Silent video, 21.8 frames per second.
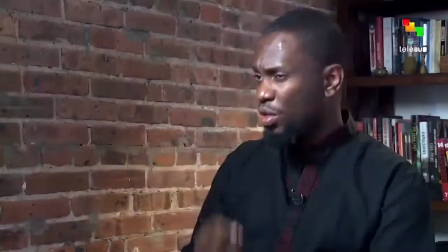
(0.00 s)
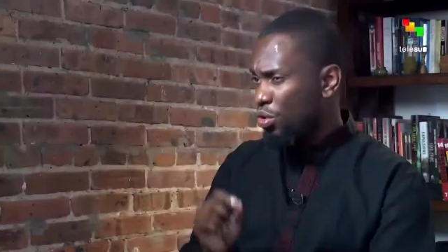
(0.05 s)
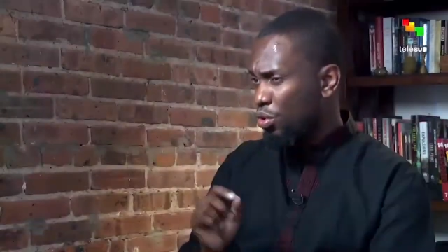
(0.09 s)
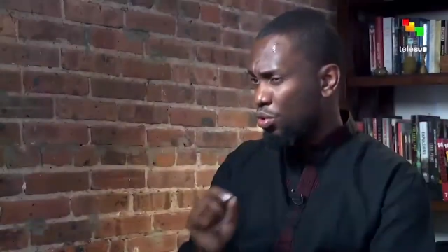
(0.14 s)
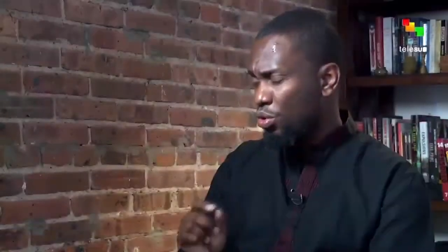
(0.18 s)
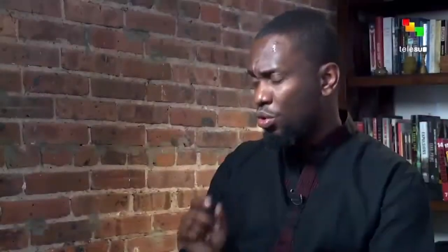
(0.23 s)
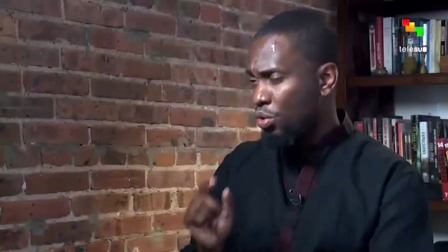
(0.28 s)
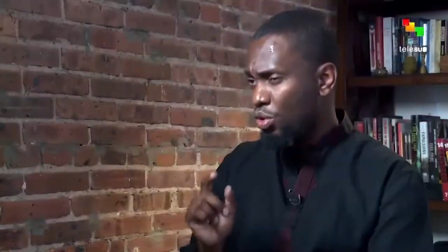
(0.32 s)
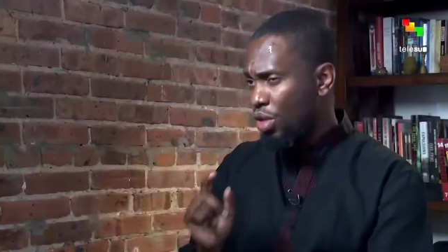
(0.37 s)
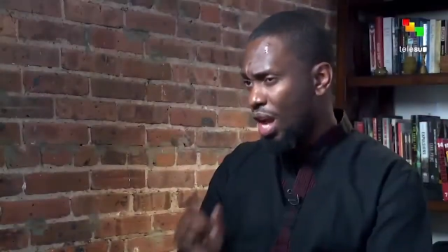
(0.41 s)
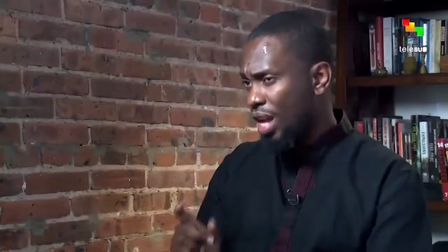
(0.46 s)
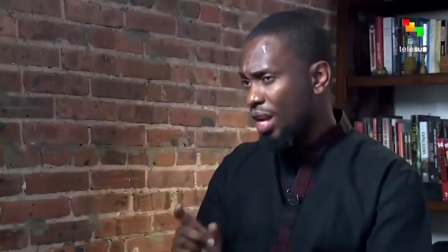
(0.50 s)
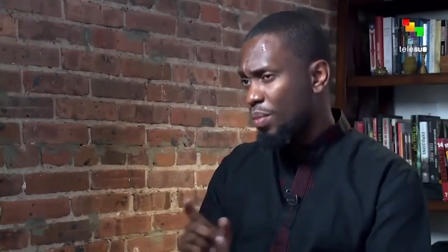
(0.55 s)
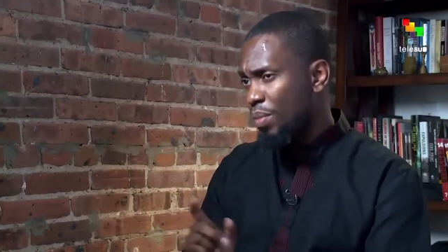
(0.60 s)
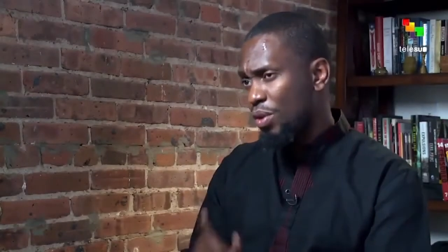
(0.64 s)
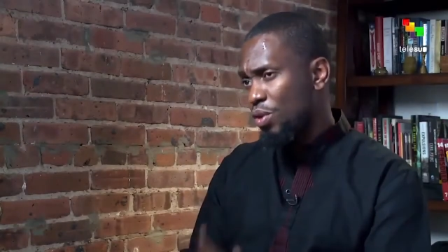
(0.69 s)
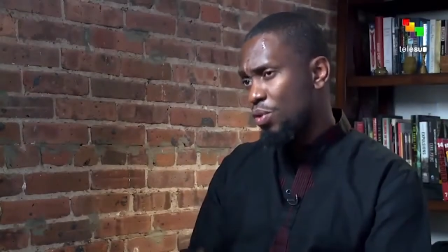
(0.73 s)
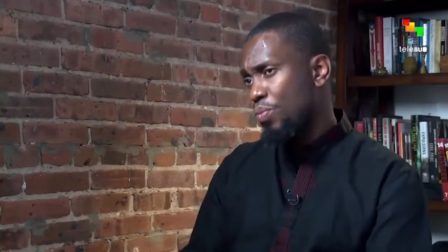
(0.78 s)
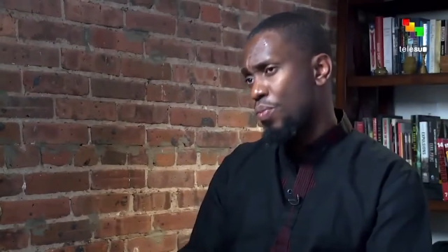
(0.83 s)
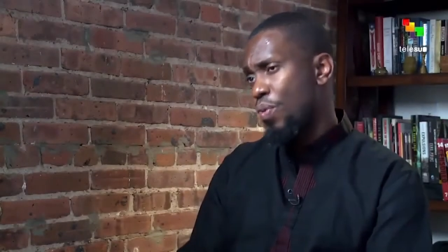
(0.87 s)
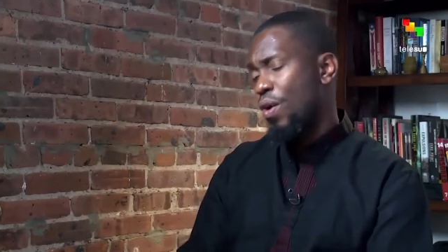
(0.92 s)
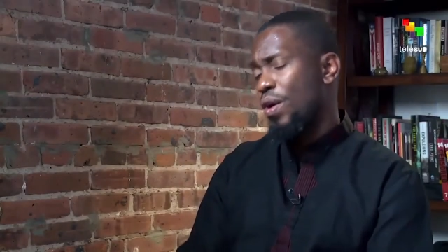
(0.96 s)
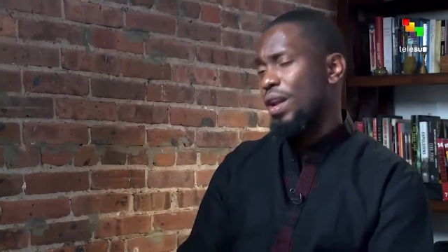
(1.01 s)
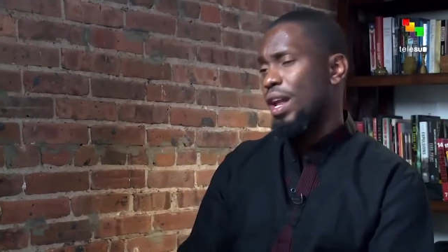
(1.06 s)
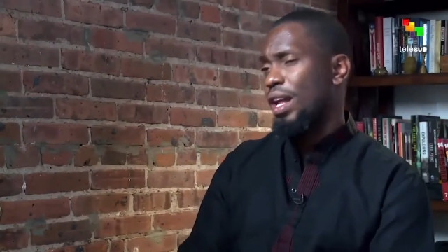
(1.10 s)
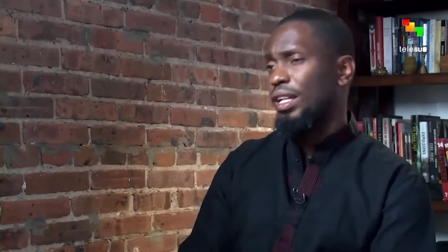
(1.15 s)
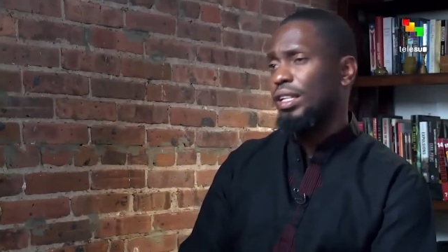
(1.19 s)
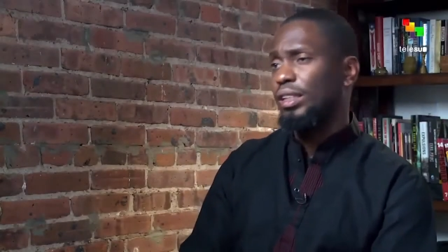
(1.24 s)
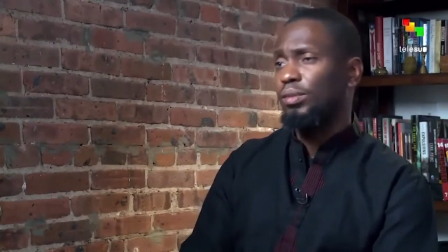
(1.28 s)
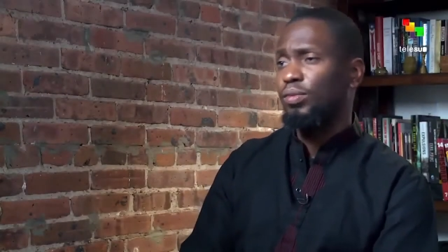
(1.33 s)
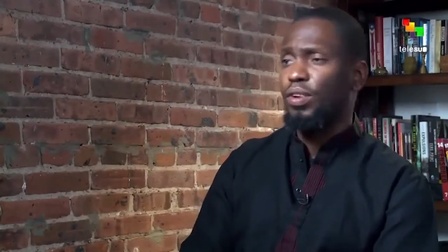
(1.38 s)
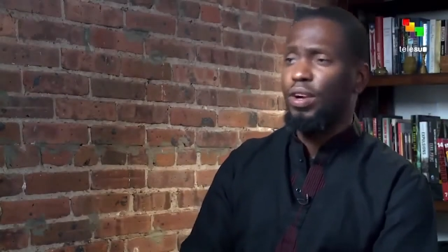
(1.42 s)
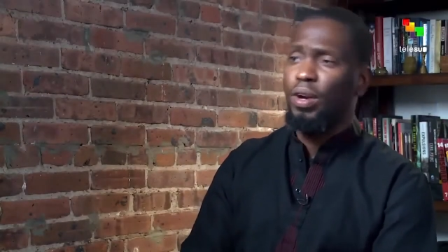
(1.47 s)
But the, the document you point
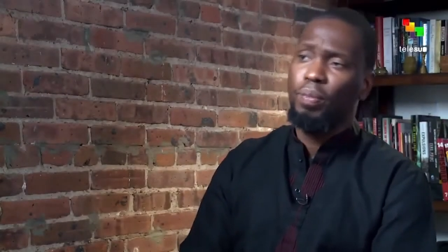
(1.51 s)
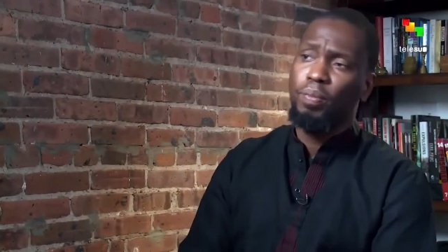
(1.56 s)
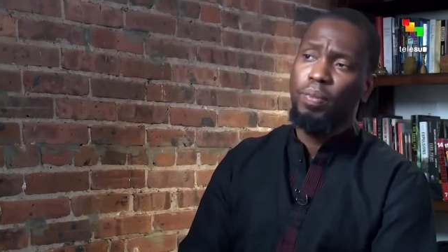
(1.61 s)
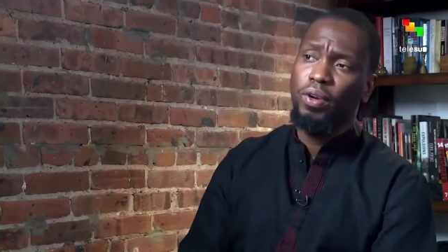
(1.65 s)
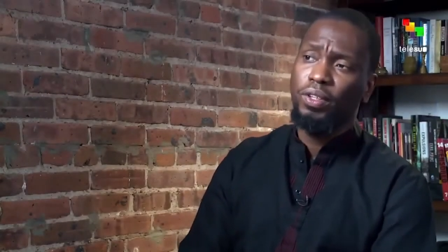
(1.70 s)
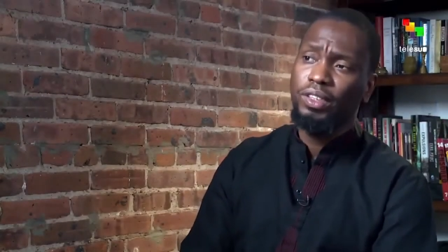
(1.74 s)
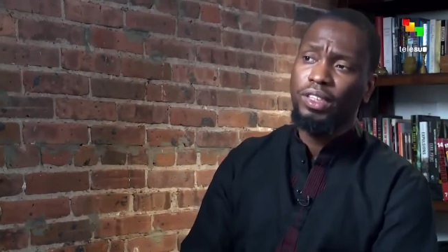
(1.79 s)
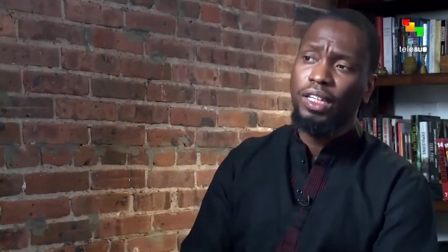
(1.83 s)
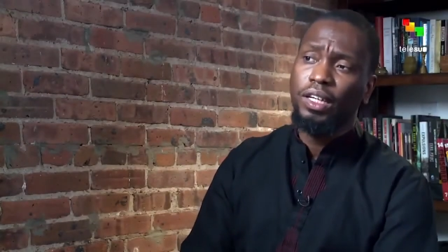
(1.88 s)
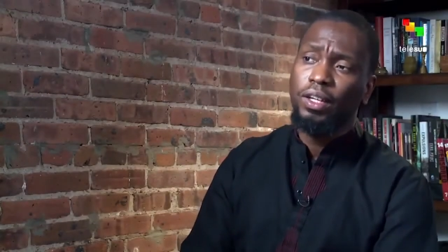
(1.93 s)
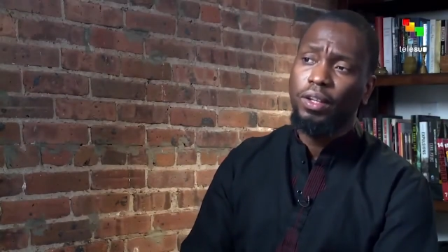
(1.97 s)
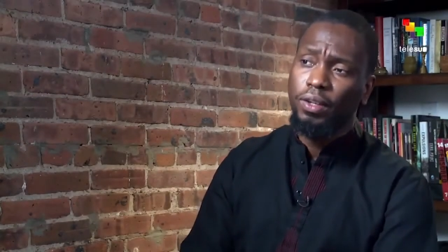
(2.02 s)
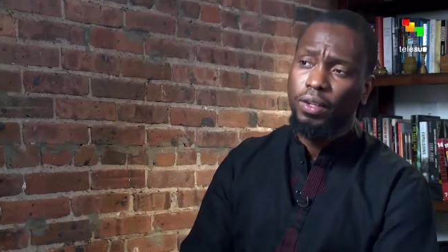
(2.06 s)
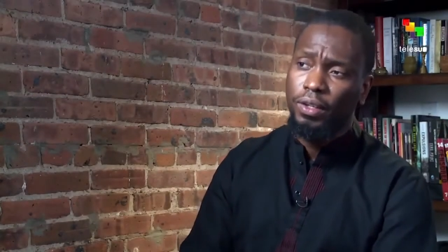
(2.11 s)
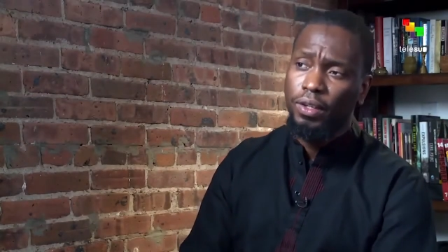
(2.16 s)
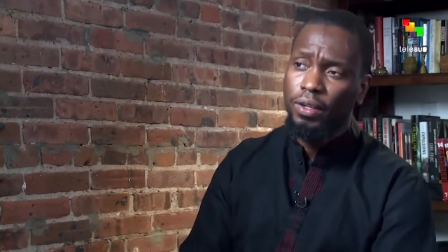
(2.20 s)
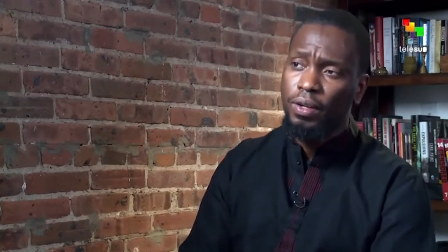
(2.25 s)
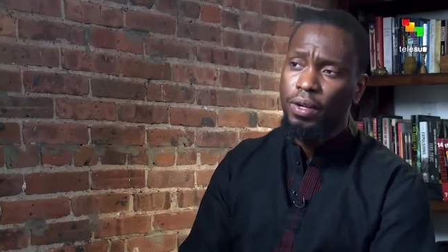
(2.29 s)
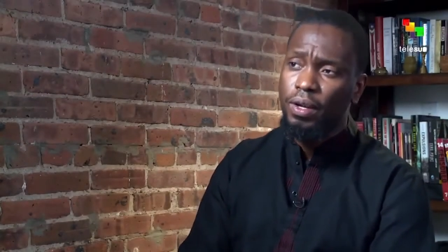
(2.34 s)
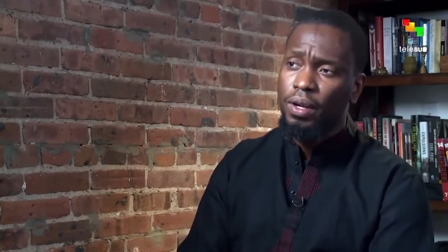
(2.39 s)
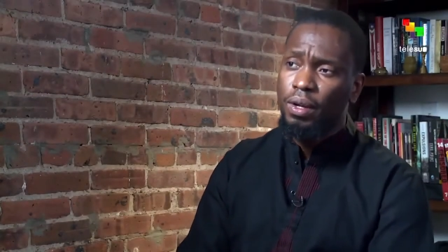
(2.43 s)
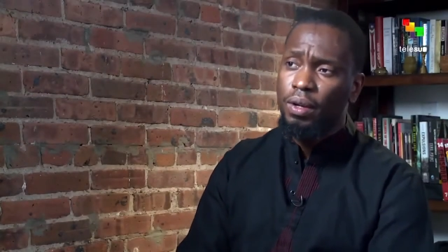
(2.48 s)
at is very particular.